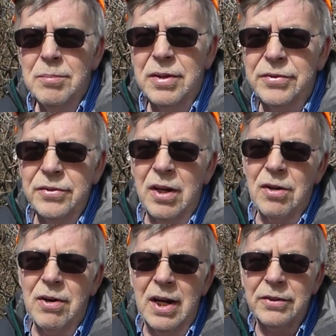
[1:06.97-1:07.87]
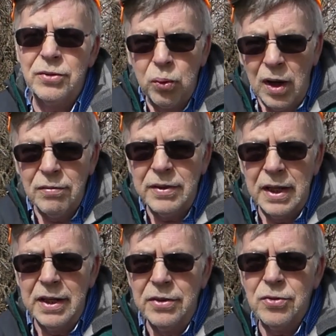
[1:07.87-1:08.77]
But it's an all-around 12
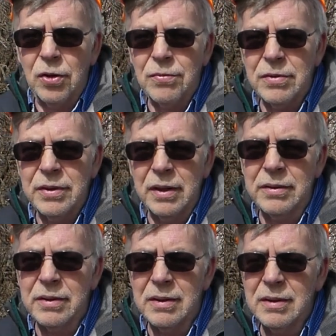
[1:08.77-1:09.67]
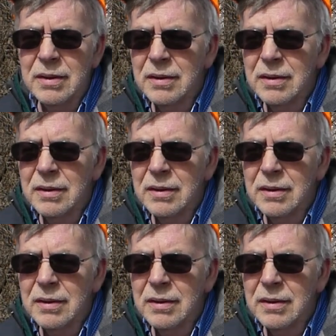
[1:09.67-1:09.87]
gauge over and under.